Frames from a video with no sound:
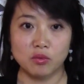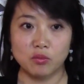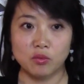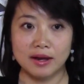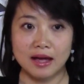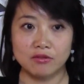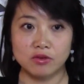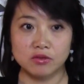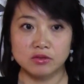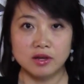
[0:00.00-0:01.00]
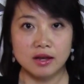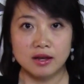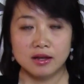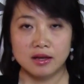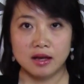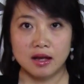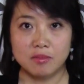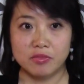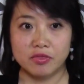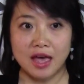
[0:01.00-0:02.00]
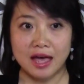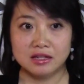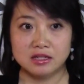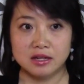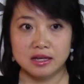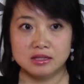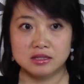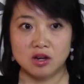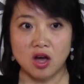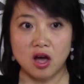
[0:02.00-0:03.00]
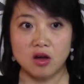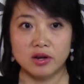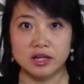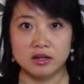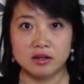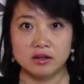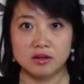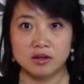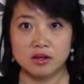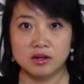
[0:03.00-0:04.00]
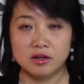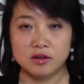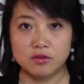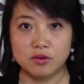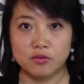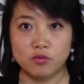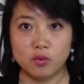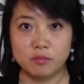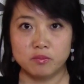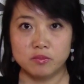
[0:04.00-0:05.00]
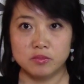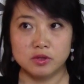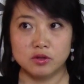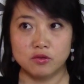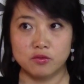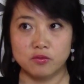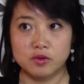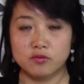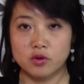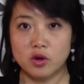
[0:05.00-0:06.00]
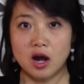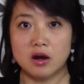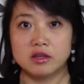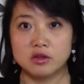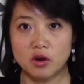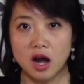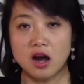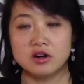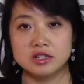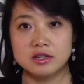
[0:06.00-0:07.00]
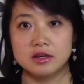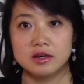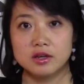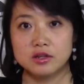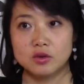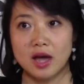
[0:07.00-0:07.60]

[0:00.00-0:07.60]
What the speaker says: whatever that is the calling for, in your heart. You